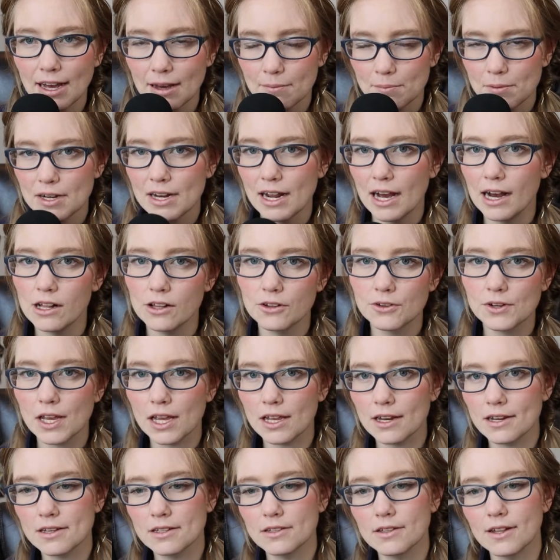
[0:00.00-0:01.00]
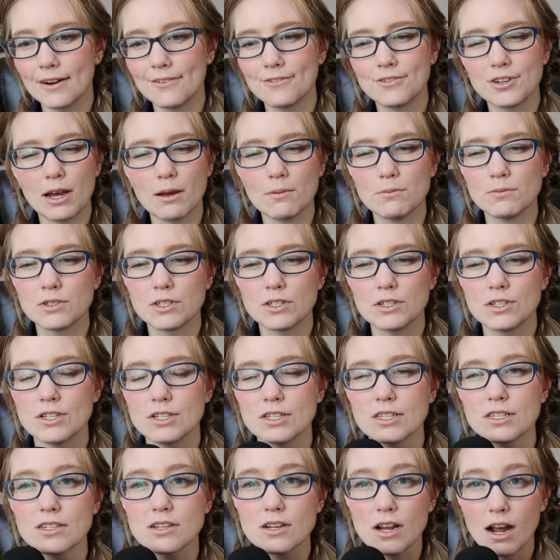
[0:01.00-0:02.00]
been allocating a lot of time to
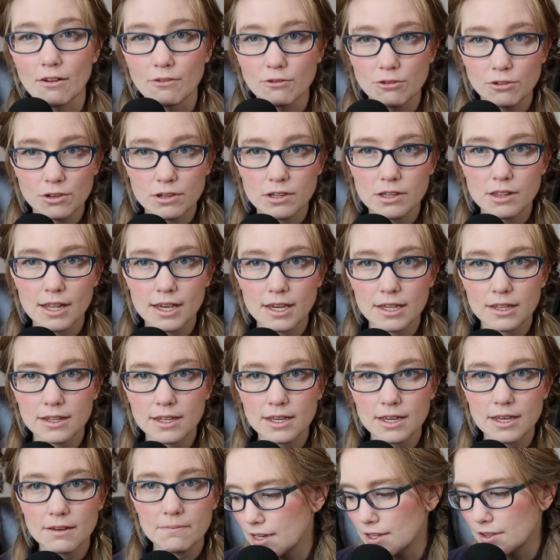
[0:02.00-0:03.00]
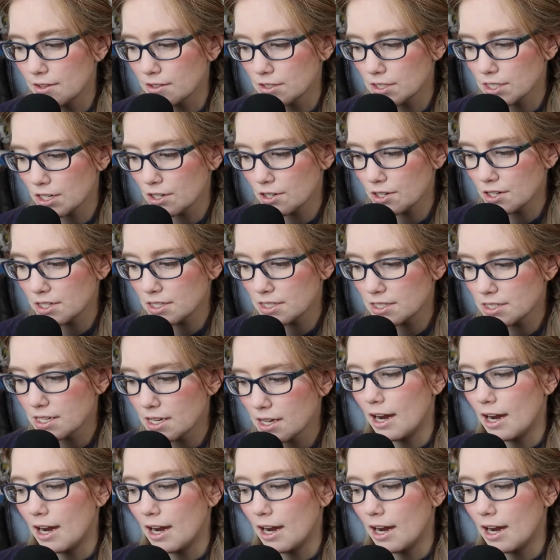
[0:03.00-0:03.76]
discovery lately in those areas.